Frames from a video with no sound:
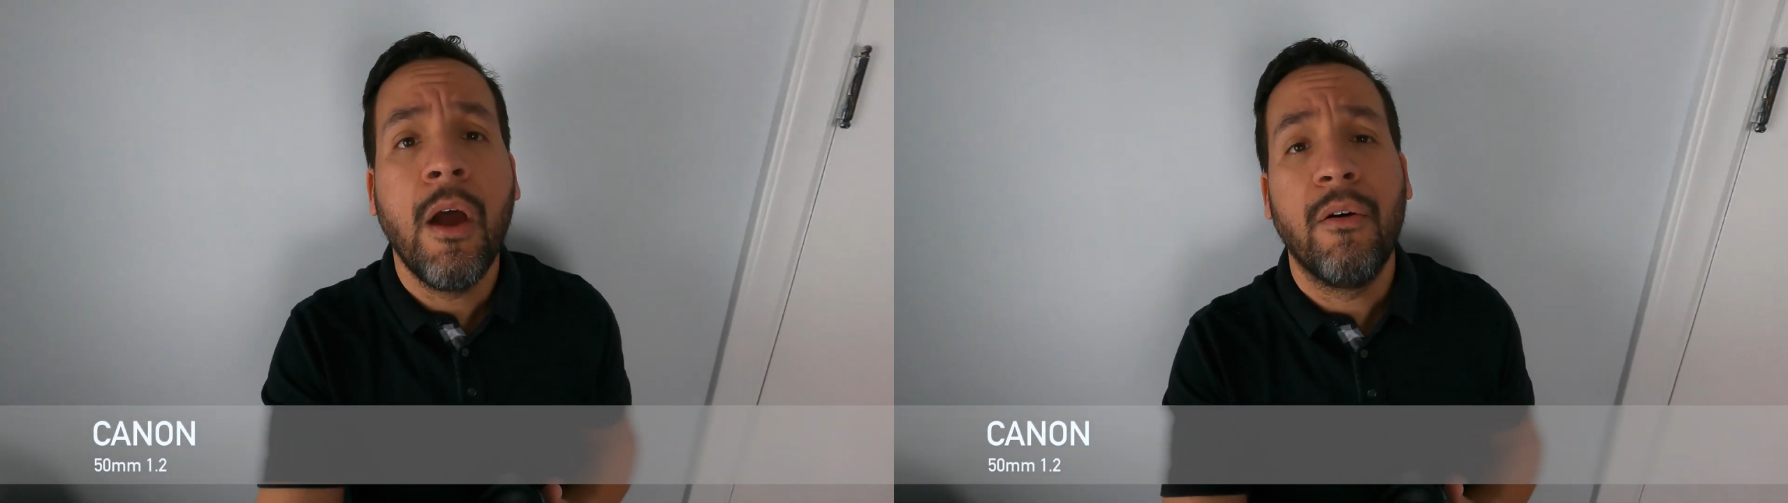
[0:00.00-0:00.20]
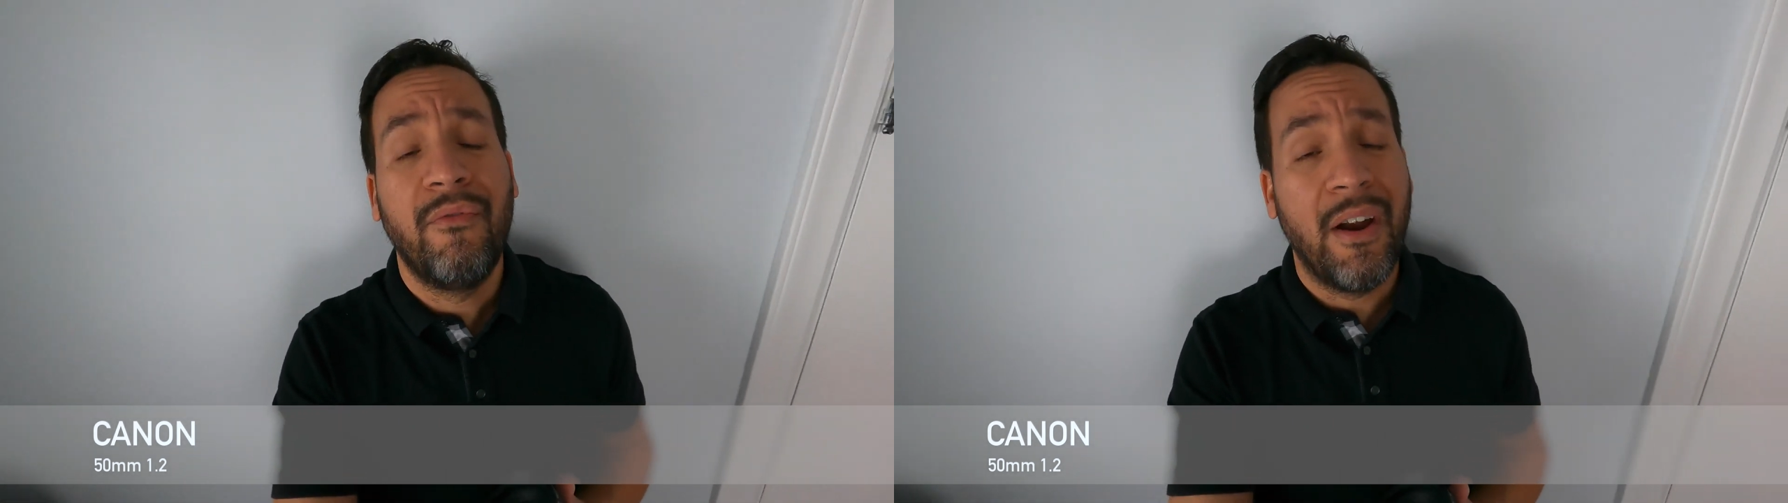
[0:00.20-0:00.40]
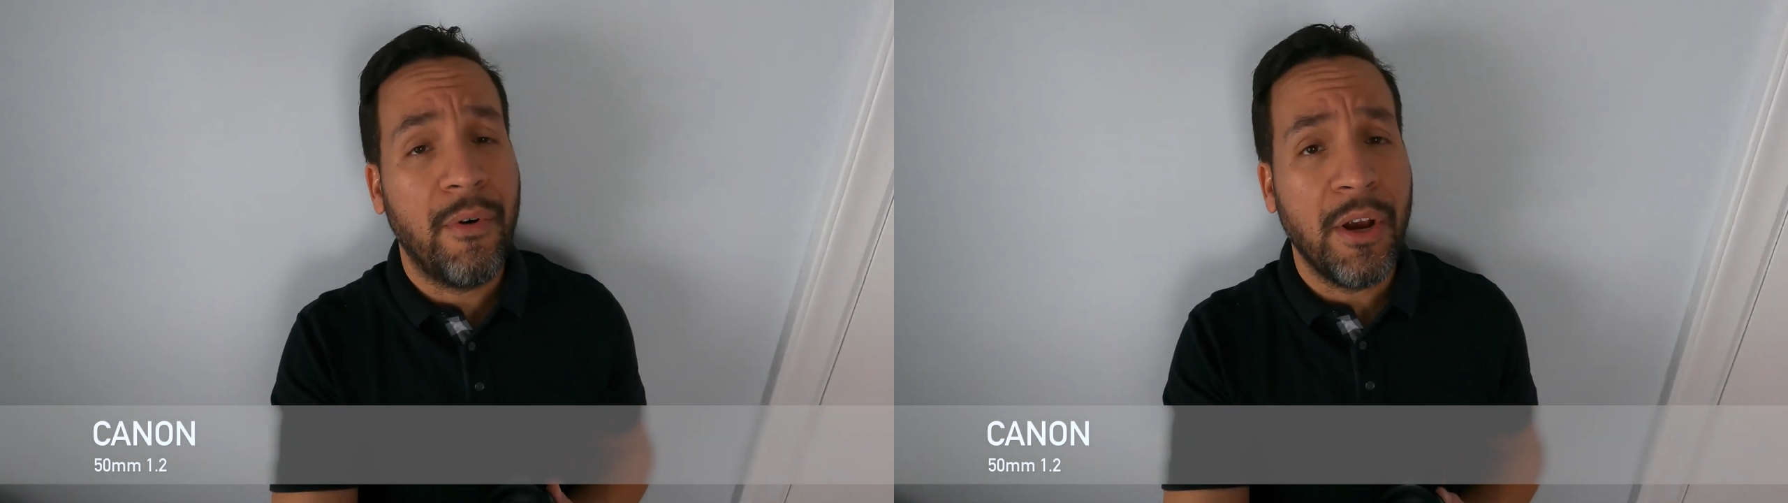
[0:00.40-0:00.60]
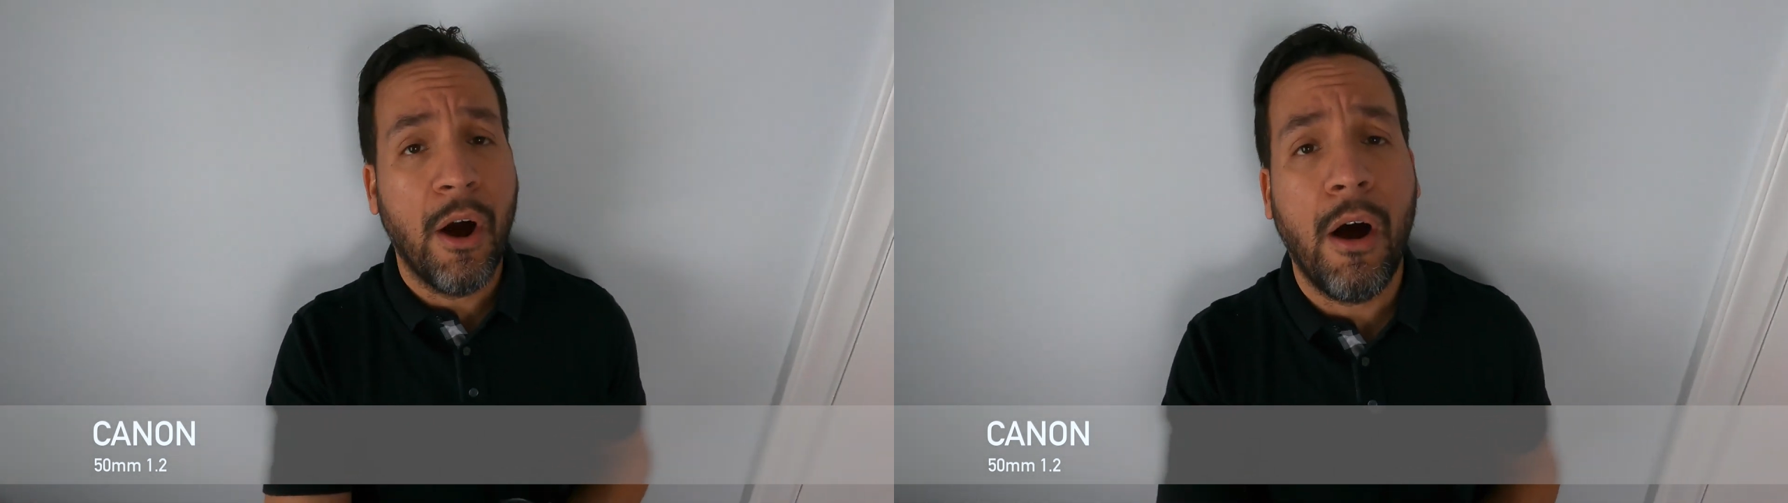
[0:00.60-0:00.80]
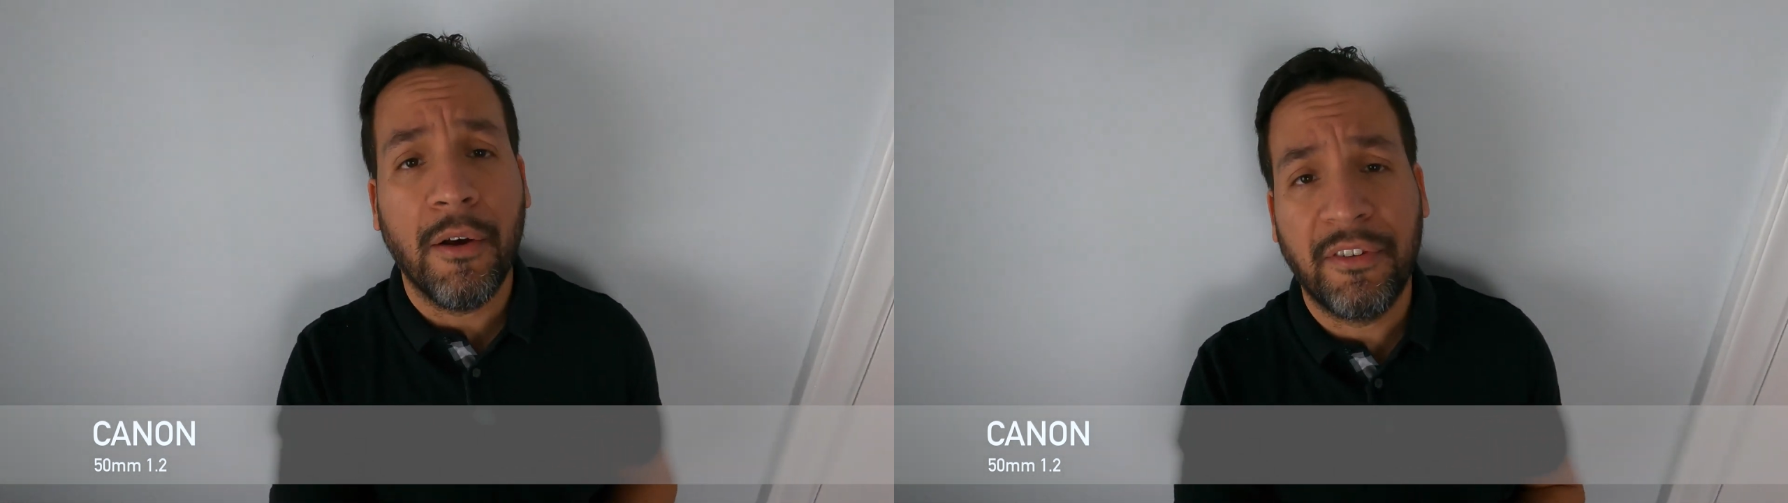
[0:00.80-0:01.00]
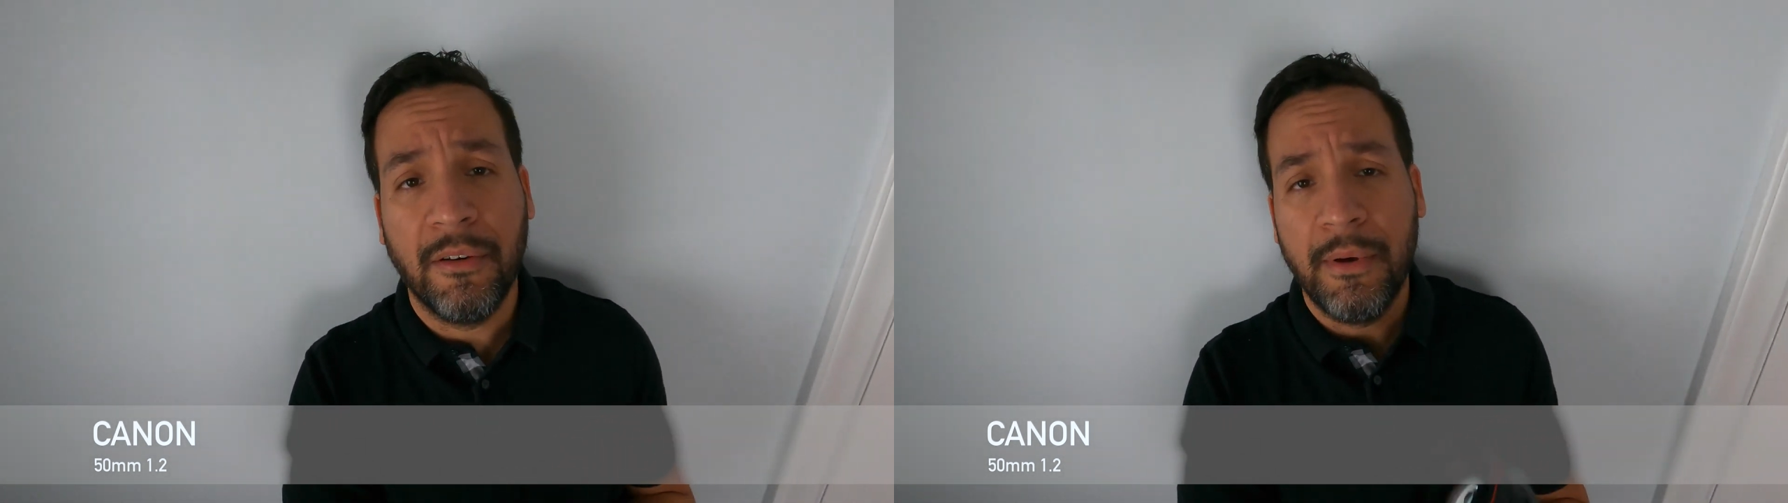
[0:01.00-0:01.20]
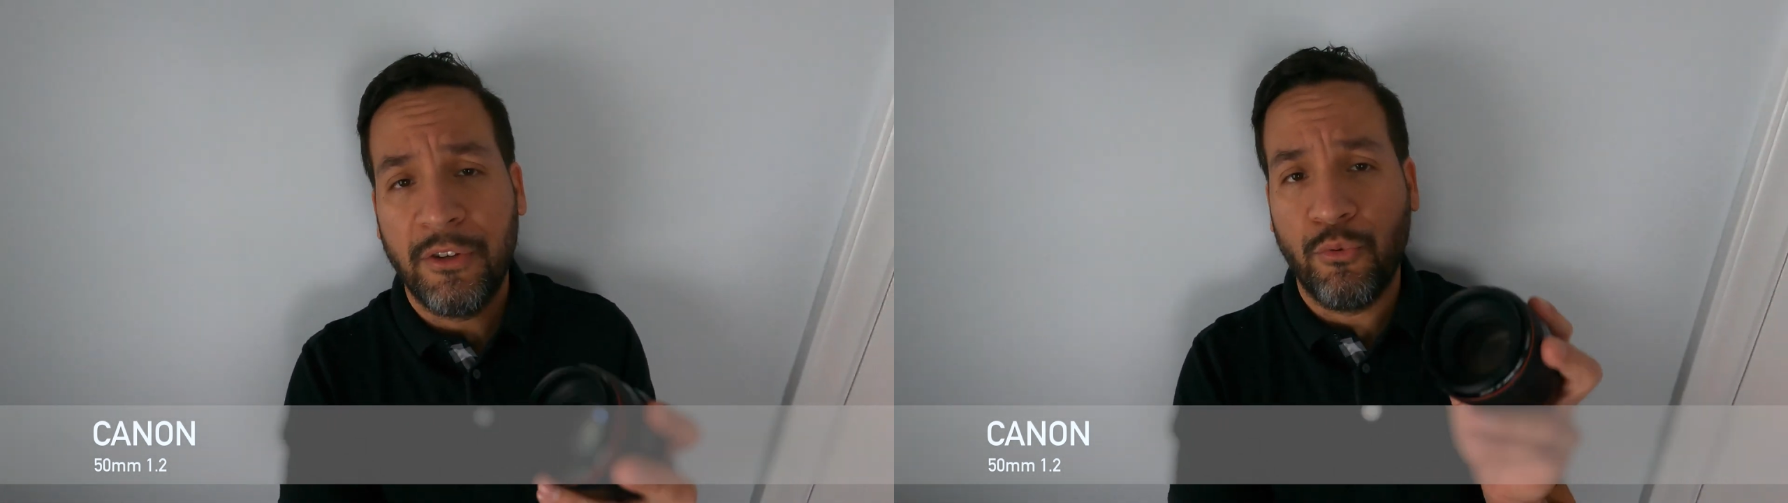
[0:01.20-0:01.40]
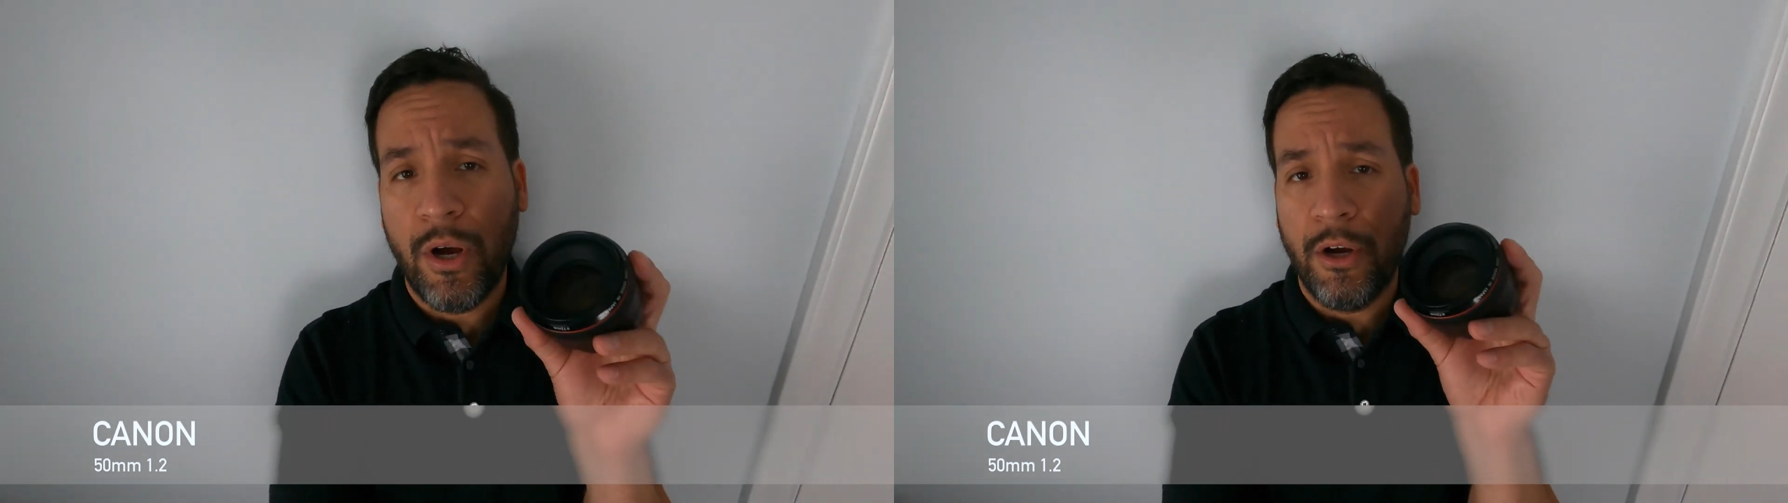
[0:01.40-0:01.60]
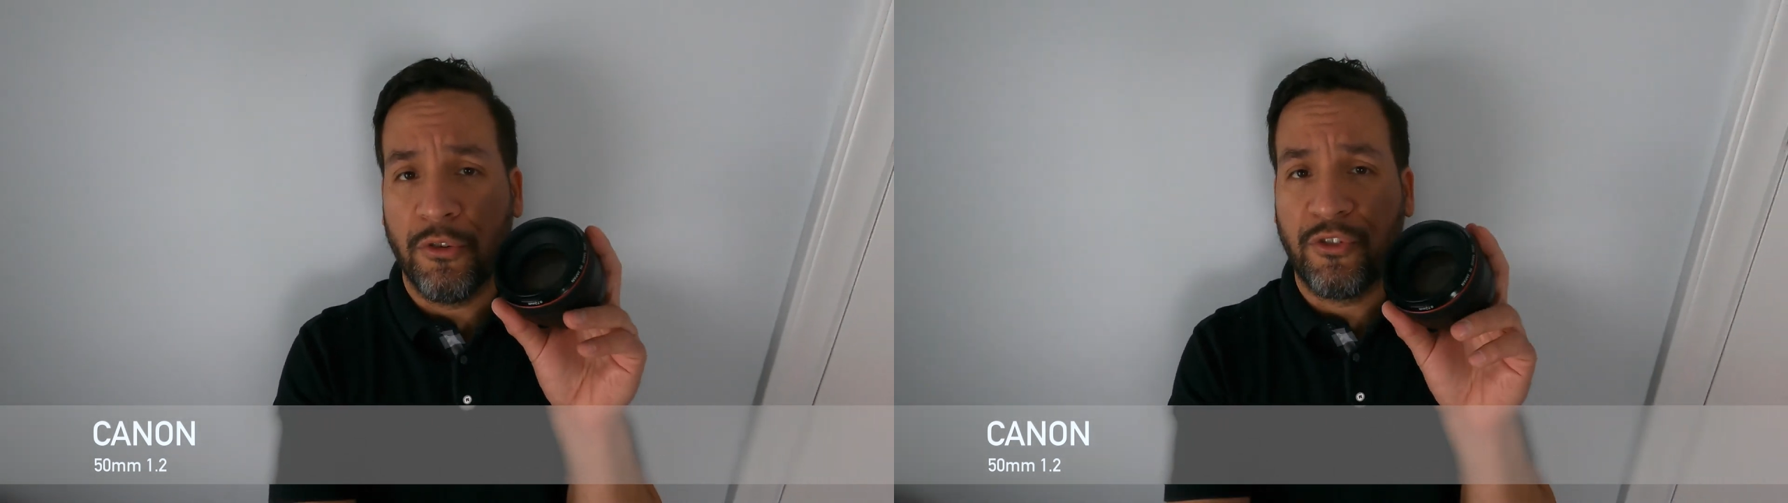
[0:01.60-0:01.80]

very awesome as well.